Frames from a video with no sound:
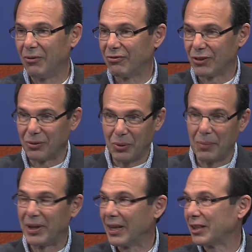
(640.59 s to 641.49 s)
for
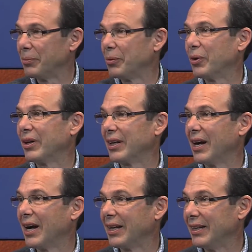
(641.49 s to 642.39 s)
women, not to be wearing
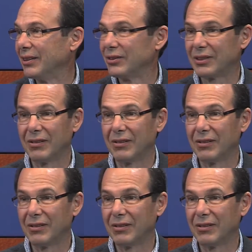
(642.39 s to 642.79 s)
high heels,